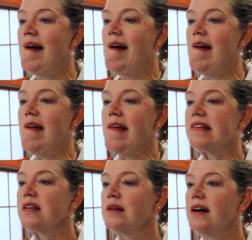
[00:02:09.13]
And
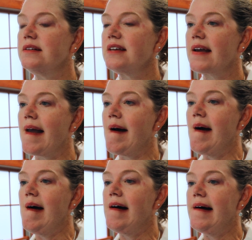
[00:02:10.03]
sometimes I can,
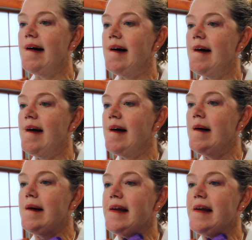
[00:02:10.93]
well,